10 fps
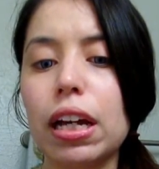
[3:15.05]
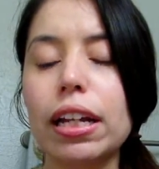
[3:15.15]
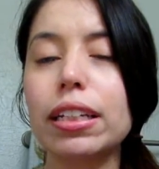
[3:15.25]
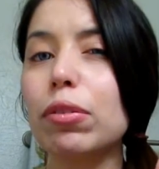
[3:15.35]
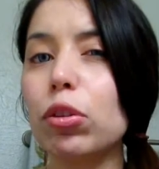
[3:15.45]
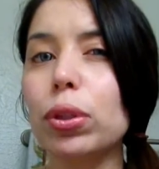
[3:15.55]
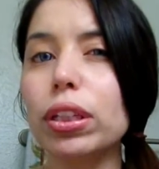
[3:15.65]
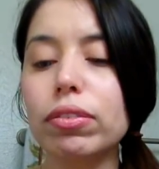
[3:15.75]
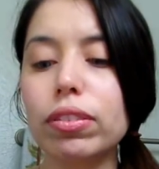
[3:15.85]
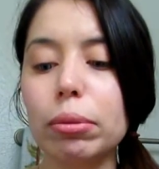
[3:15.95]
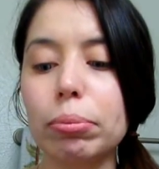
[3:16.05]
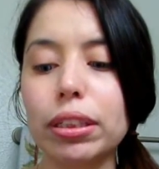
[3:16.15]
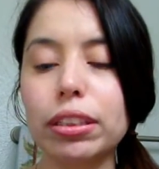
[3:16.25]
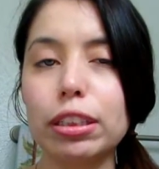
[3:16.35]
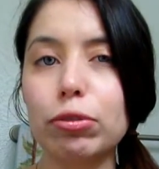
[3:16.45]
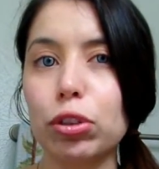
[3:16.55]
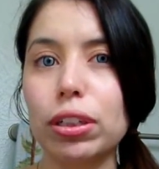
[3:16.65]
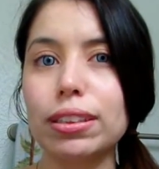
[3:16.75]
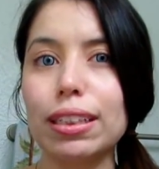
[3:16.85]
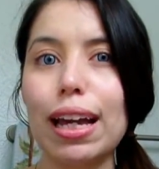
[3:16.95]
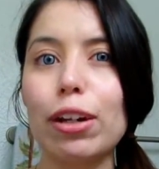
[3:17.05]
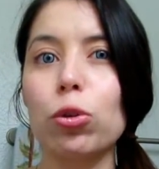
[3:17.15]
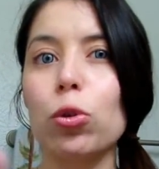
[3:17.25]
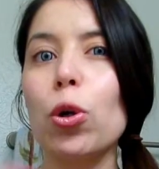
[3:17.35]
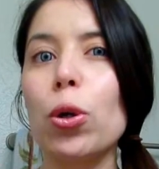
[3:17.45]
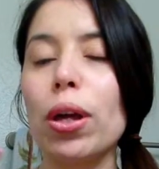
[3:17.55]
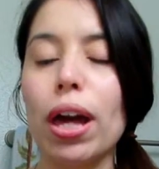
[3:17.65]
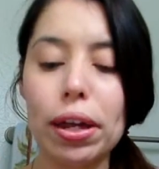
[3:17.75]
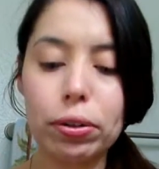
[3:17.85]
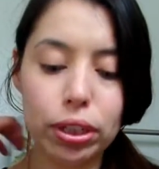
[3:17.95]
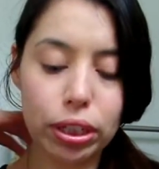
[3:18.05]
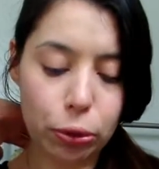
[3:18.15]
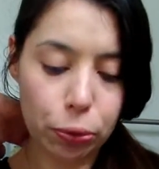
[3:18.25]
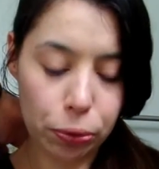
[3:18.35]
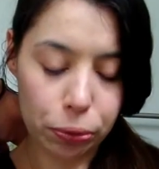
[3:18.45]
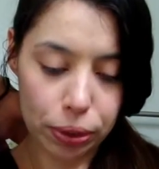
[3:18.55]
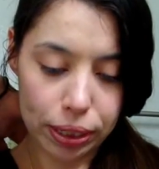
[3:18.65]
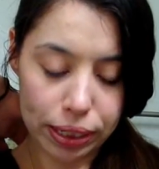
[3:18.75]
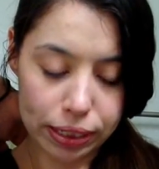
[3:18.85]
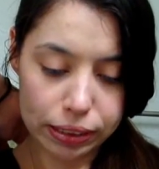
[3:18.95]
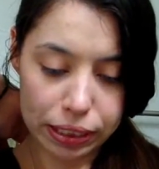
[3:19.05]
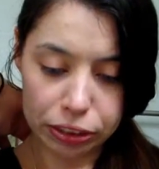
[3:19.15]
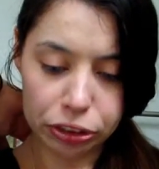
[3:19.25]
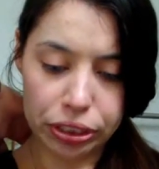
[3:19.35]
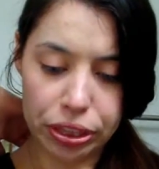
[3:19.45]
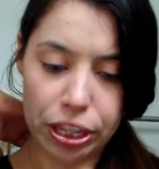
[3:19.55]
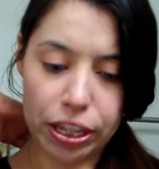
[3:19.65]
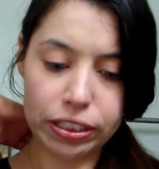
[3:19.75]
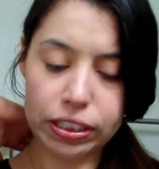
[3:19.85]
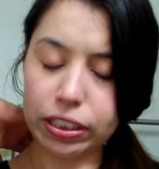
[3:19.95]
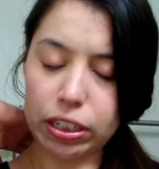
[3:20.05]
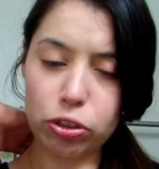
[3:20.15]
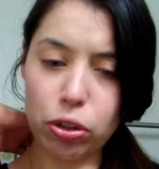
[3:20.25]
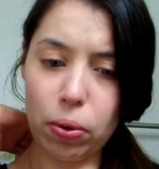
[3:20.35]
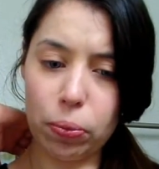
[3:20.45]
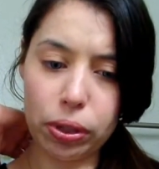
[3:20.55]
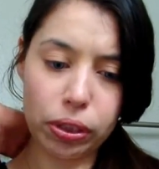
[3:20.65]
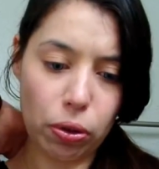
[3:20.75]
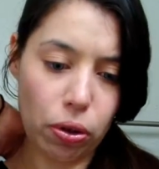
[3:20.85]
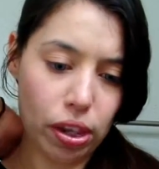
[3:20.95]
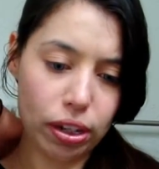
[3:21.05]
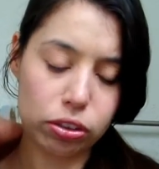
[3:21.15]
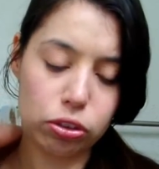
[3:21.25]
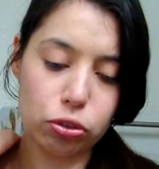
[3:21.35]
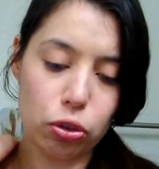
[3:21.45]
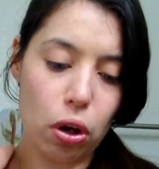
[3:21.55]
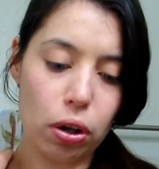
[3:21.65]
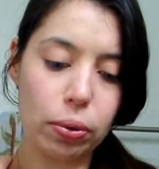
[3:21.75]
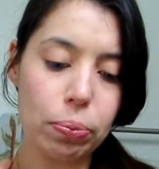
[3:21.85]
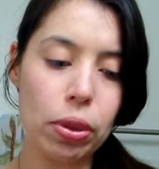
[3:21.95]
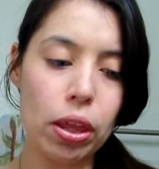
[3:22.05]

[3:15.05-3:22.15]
I never really feel a big difference. Like, I don't get the whole, I guess, suction thing, since it's not really all that strong.